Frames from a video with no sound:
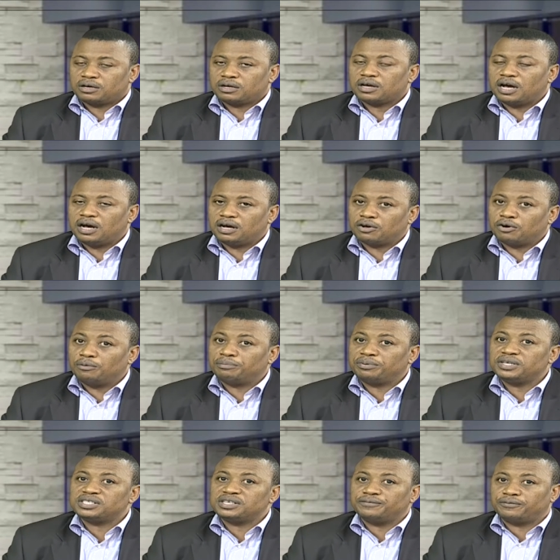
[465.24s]
uh,
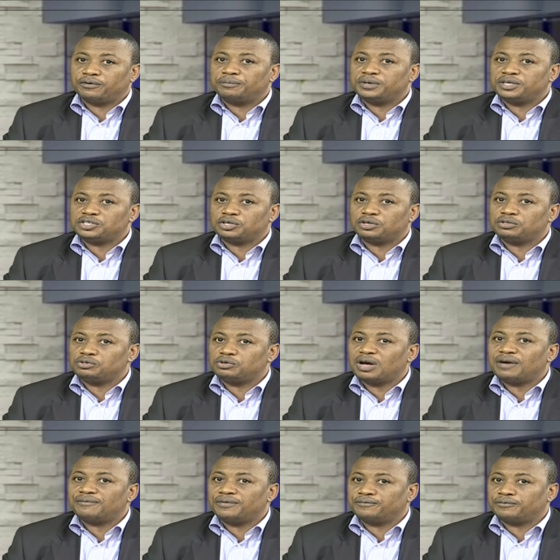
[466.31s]
complete information, you
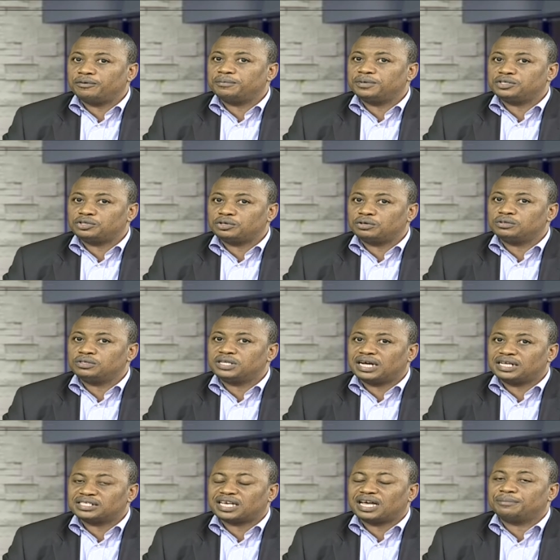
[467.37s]
have information
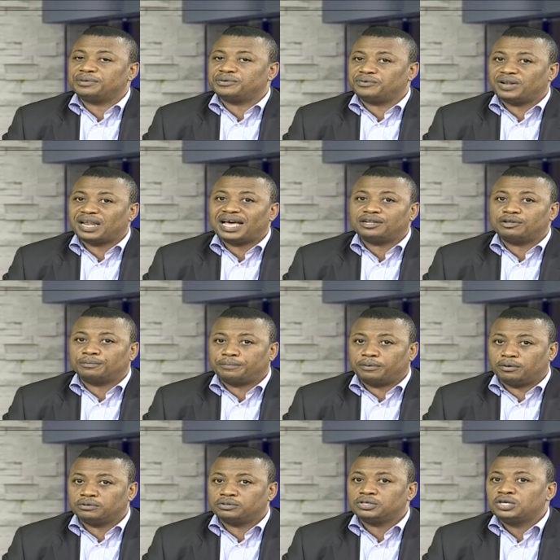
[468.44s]
that can be relied
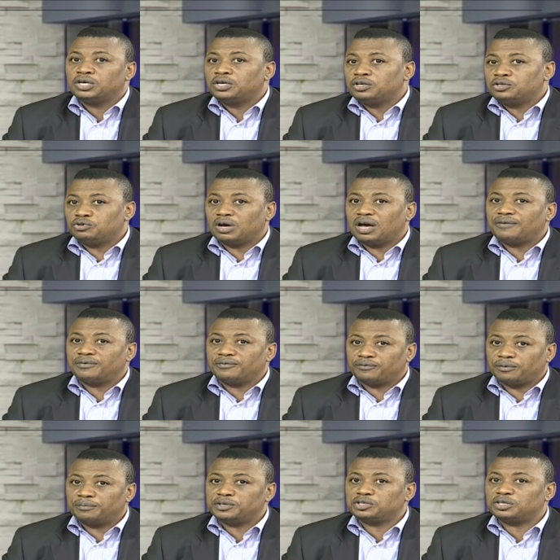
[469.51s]
upon, you have
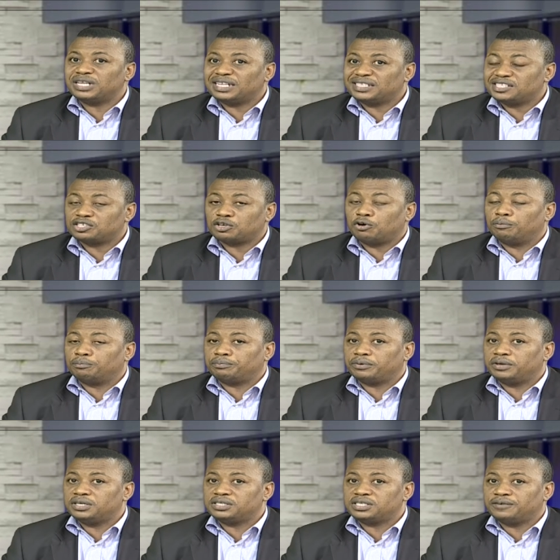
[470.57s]
information that is
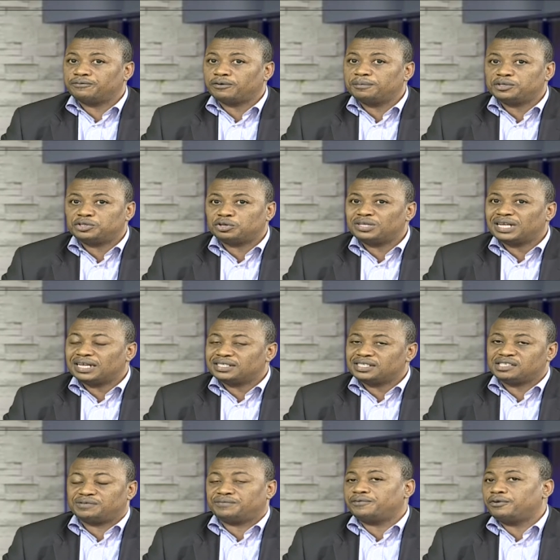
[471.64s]
complete, information that
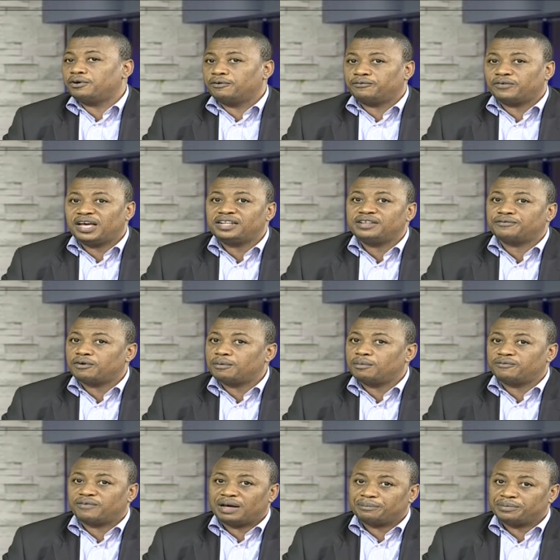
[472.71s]
is free of any form
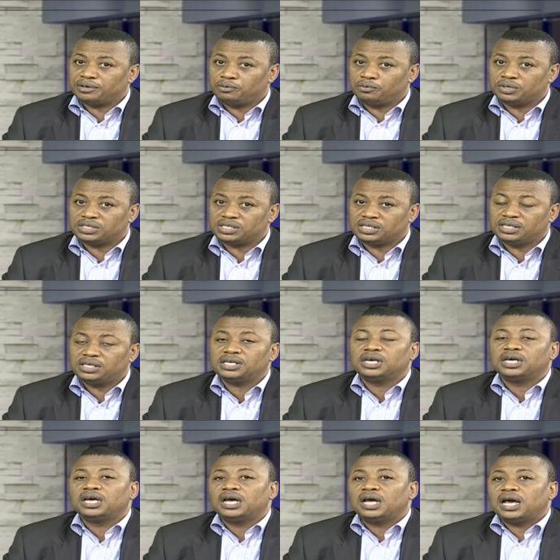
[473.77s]
of ambiguity,
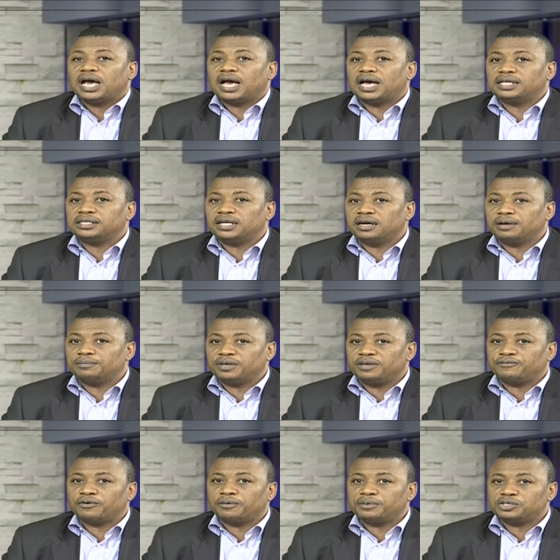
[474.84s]
and um,
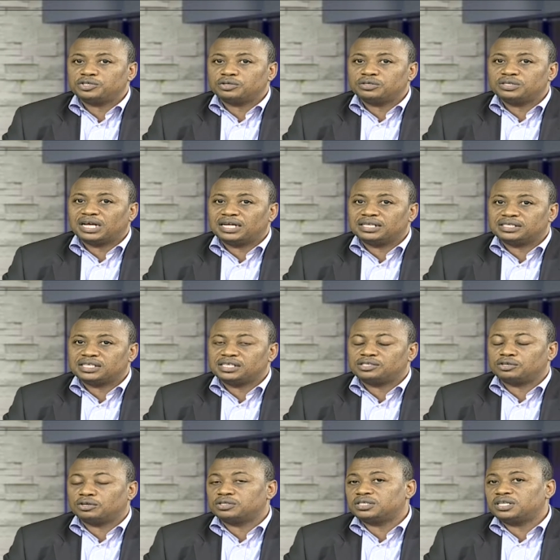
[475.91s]
information that is
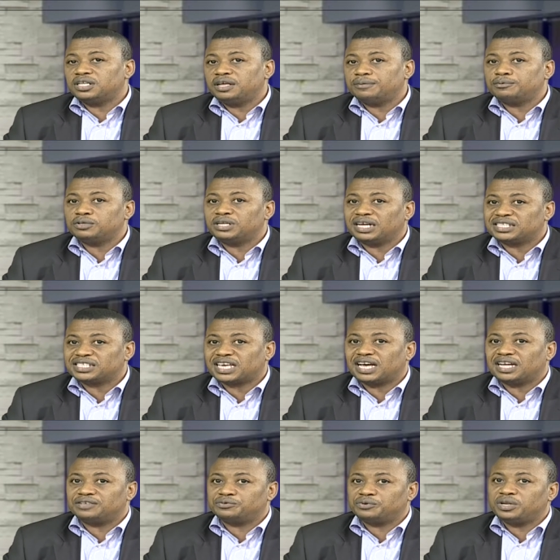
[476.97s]
sustainable that
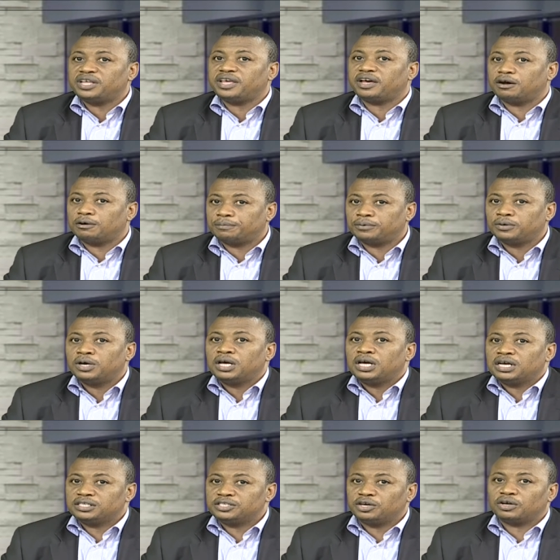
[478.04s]
can really help
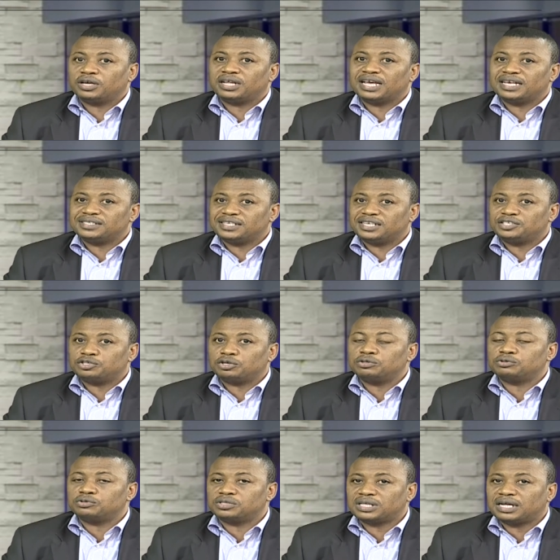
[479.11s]
the organization
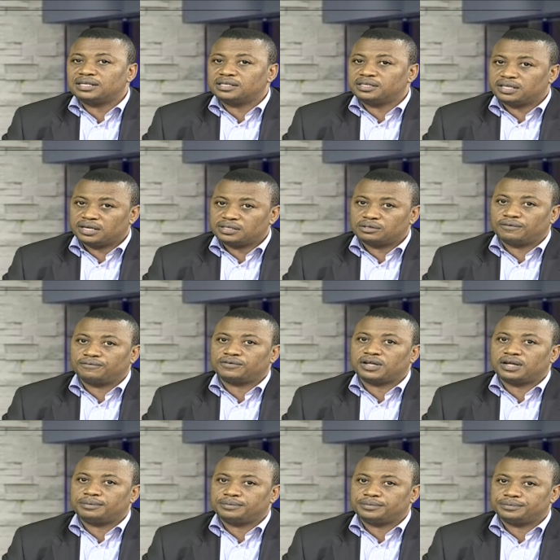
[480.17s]
to stand the test of time.